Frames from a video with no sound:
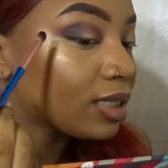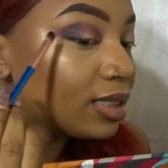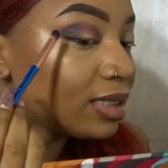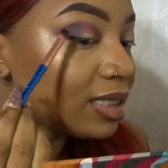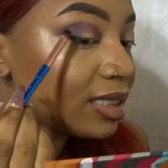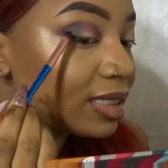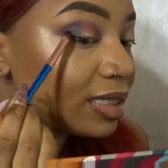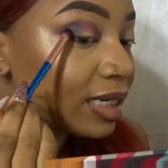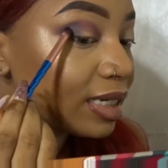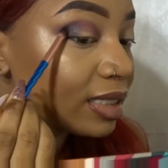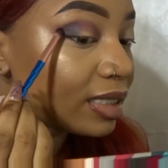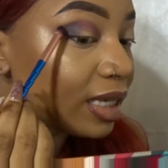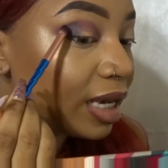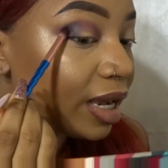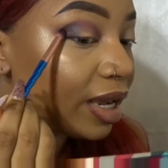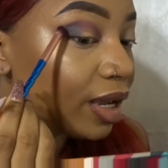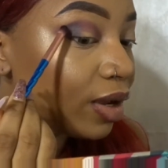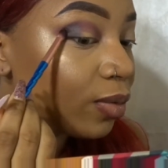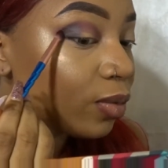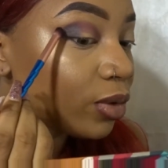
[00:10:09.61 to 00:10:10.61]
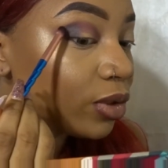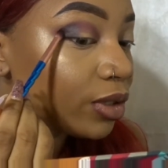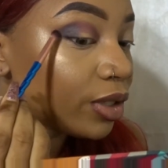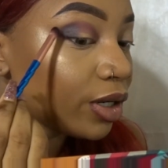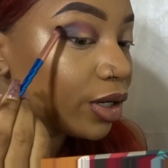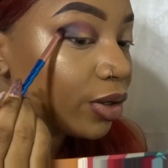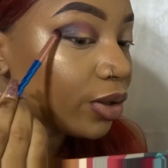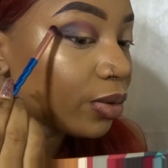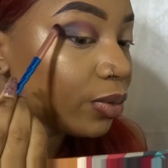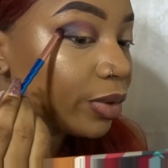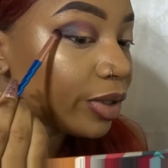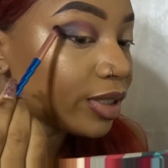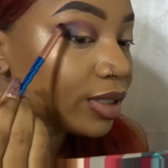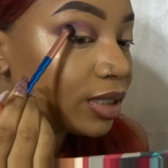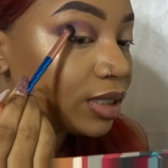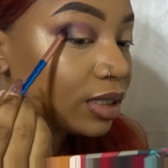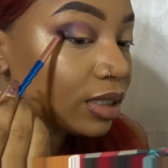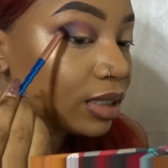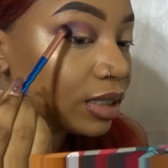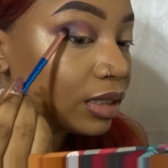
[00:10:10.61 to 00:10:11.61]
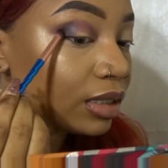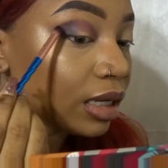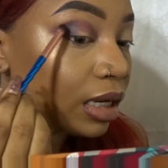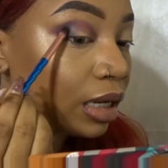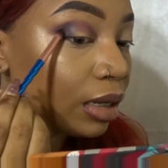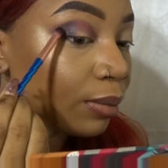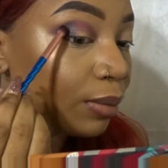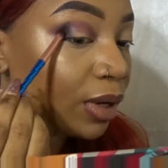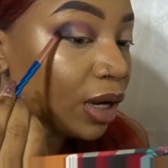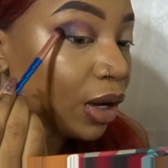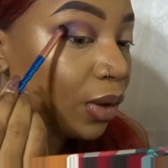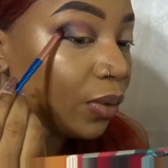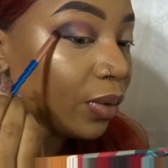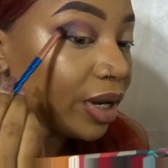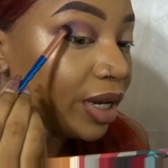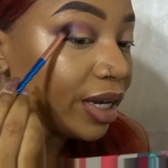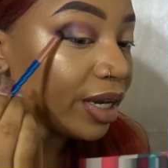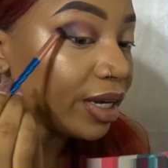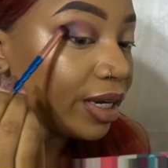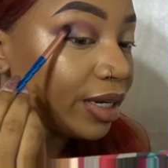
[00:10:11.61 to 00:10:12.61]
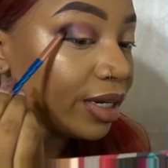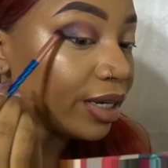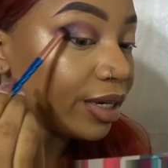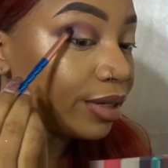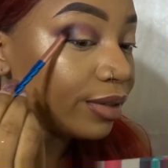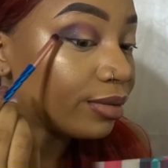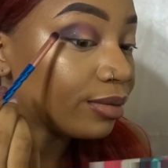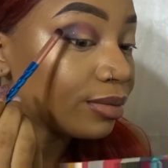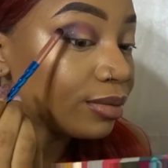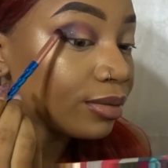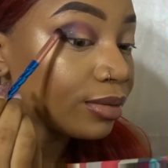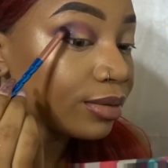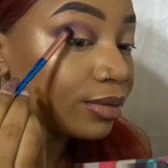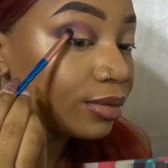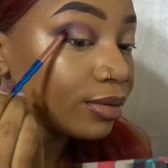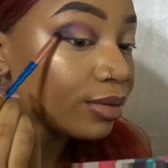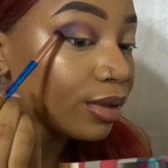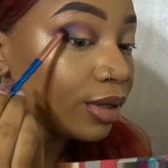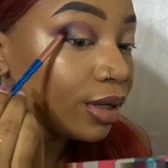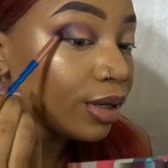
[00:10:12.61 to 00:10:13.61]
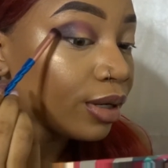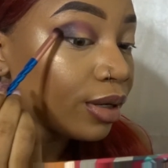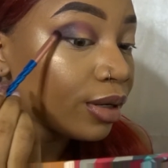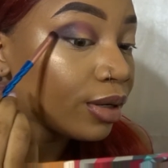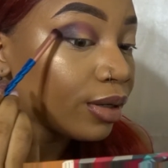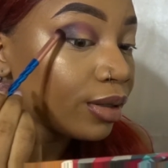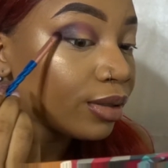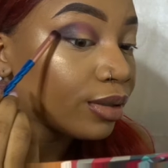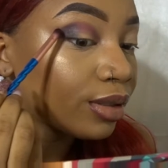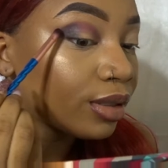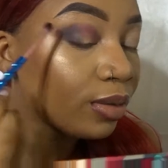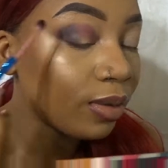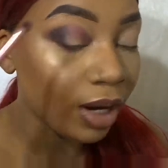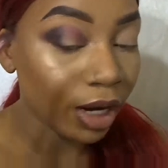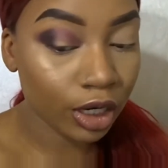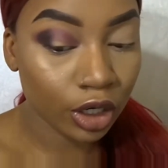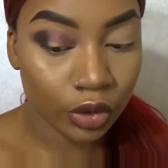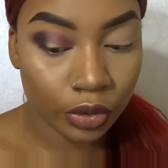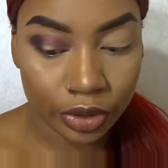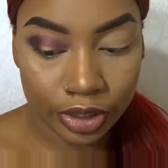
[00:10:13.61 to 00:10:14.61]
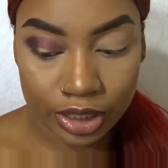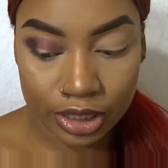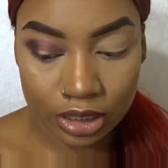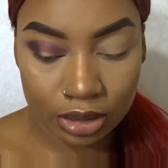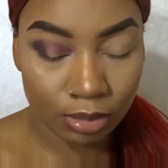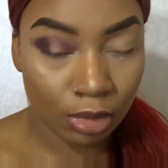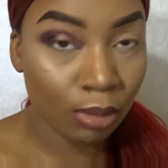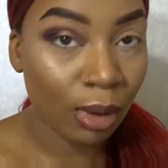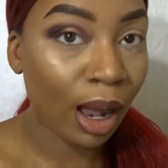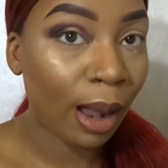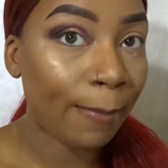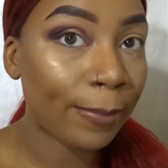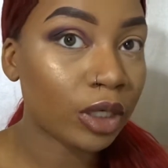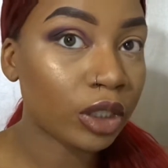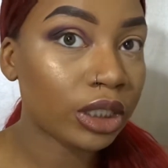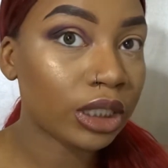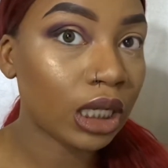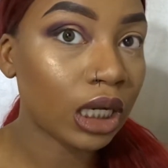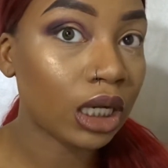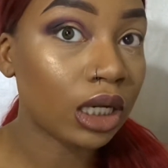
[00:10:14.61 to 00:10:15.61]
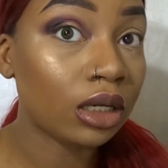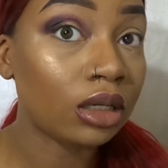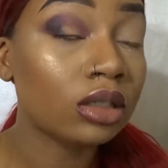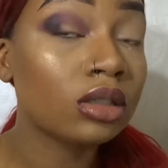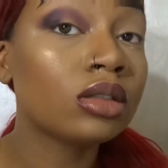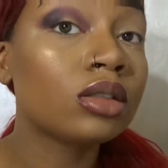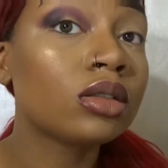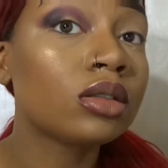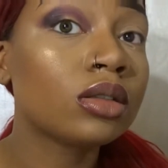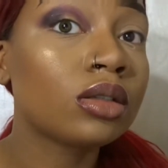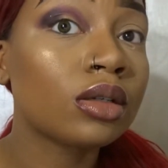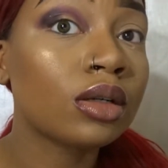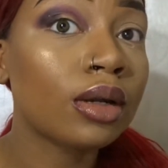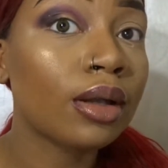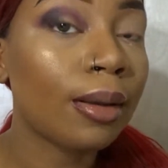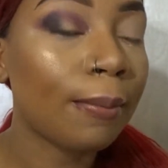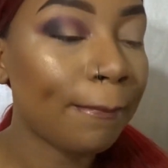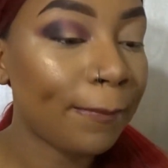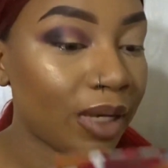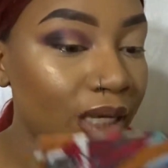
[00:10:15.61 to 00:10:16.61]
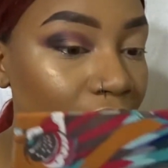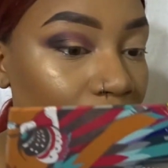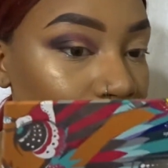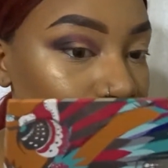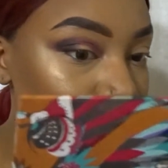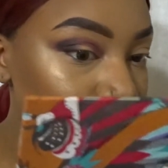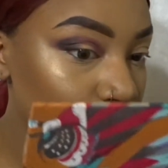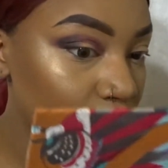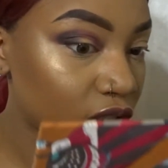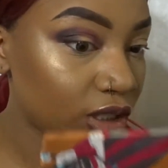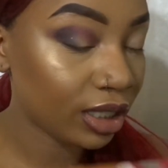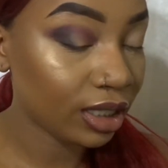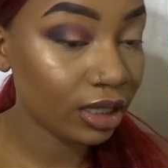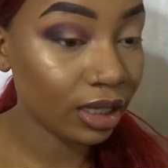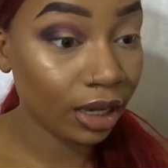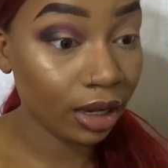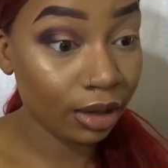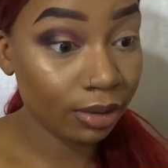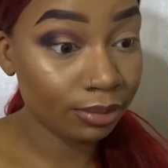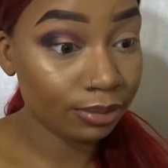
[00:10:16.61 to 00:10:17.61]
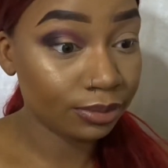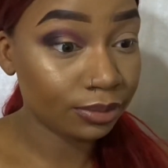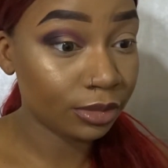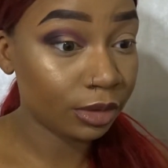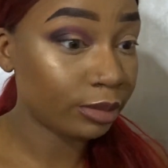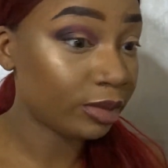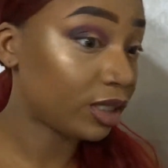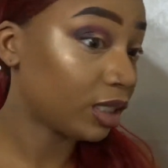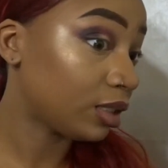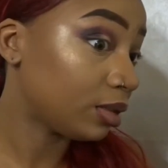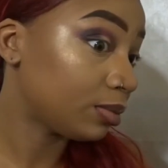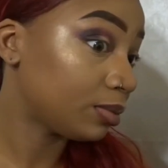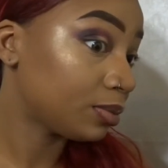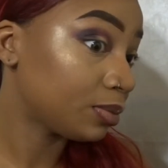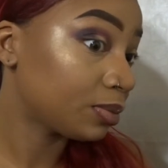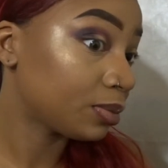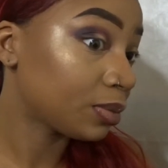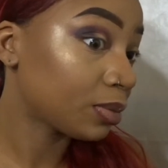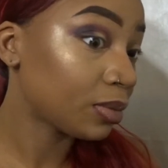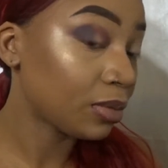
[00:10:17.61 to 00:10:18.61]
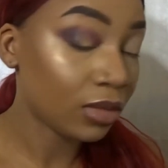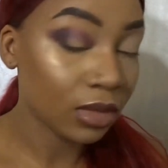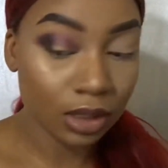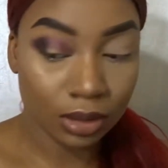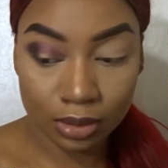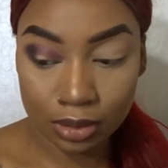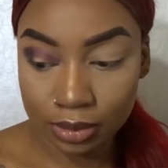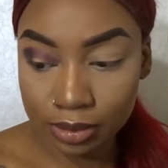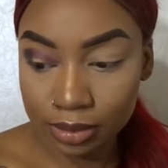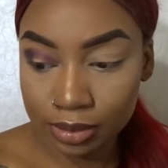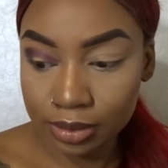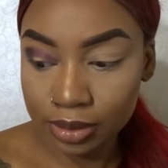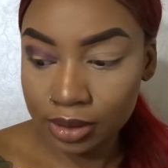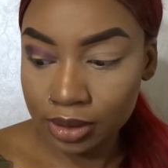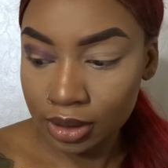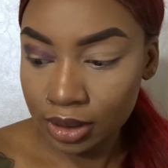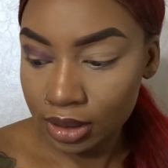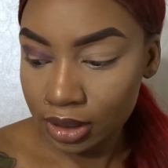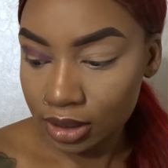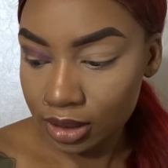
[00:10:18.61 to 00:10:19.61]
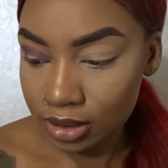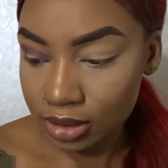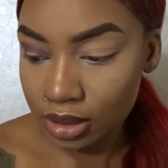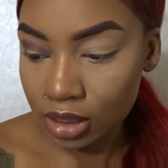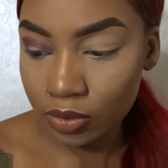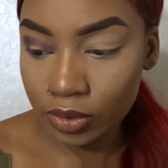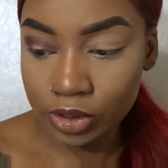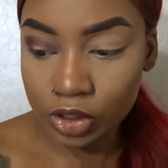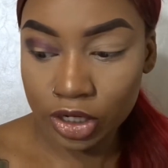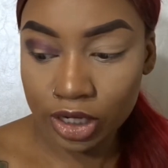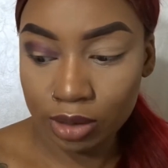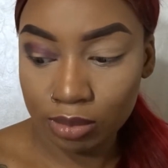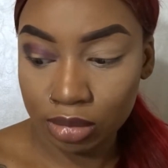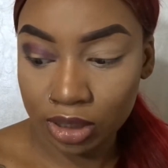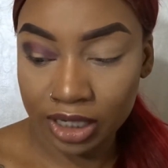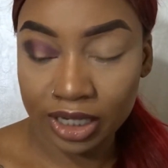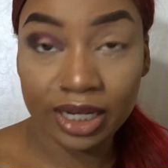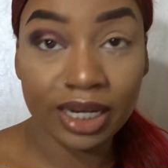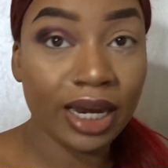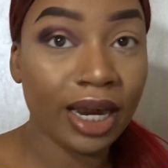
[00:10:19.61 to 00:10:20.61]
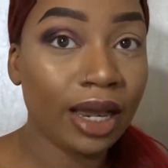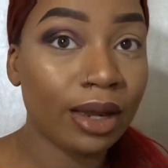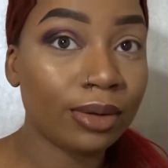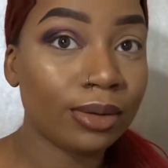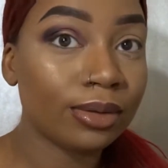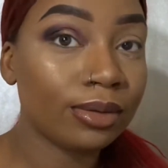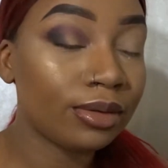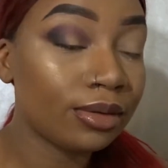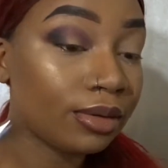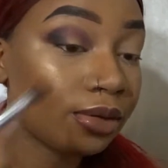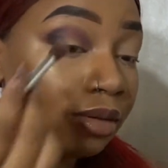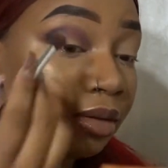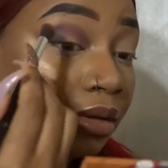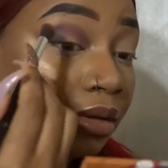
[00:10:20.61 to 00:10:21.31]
Just like that, and we'll know where to go in and do our crease bobber thing. But yeah, just like that. Let me see. Oh, let's go and try to blend it out.